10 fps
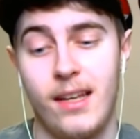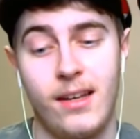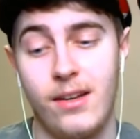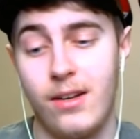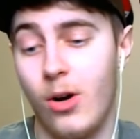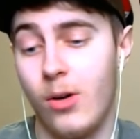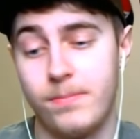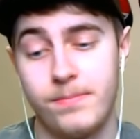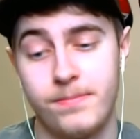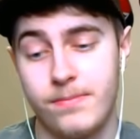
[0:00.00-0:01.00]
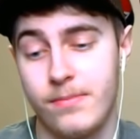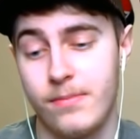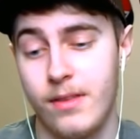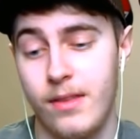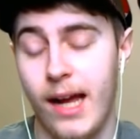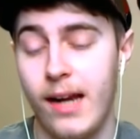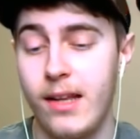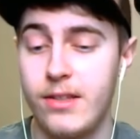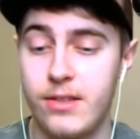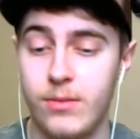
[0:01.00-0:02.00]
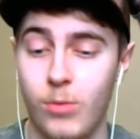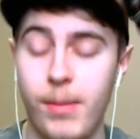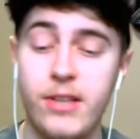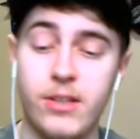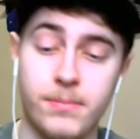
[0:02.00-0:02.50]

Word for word: No. Bring in, I like here's that the, what makes him